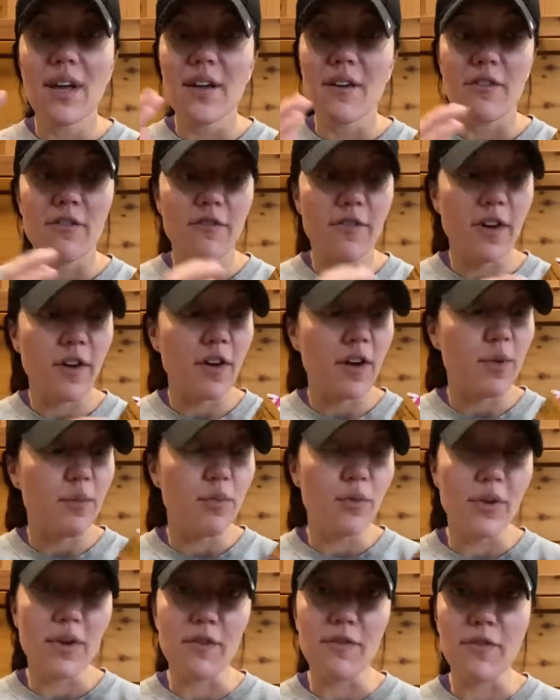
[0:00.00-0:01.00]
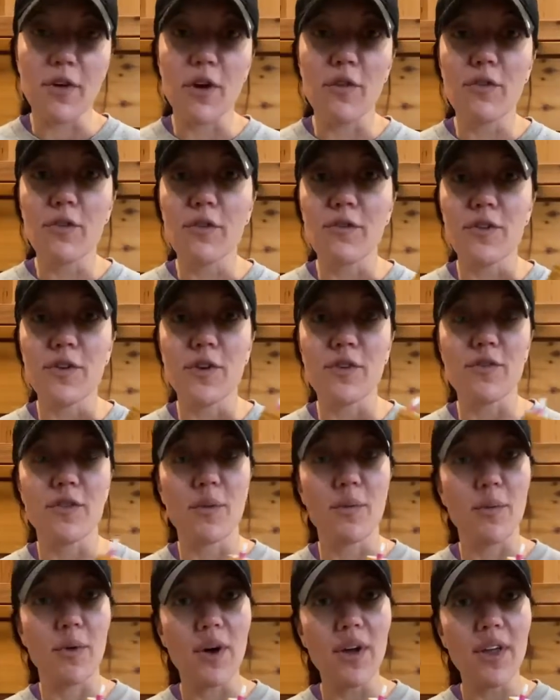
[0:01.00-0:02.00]
very brief overview of the
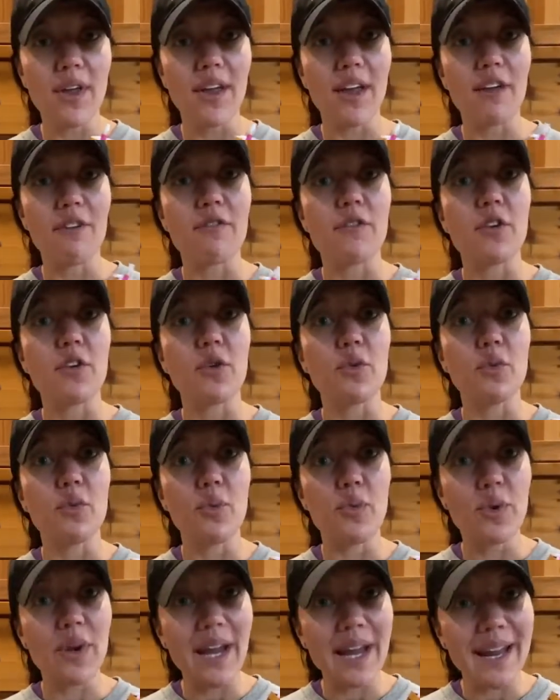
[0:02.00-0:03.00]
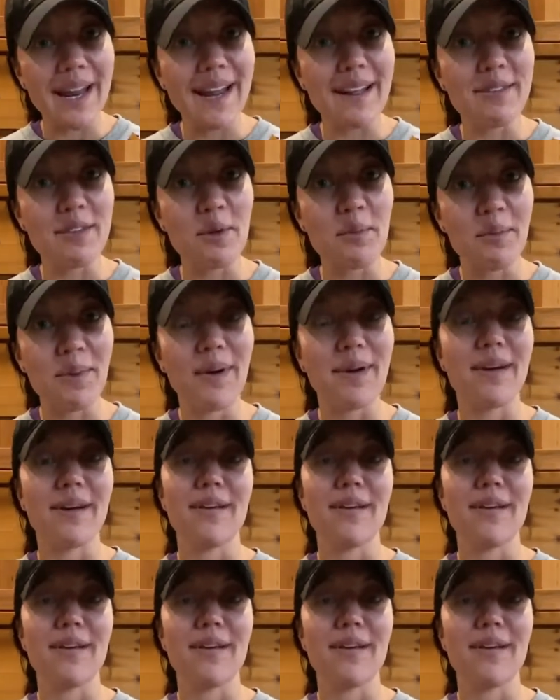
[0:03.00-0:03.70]
book. If you're reading the book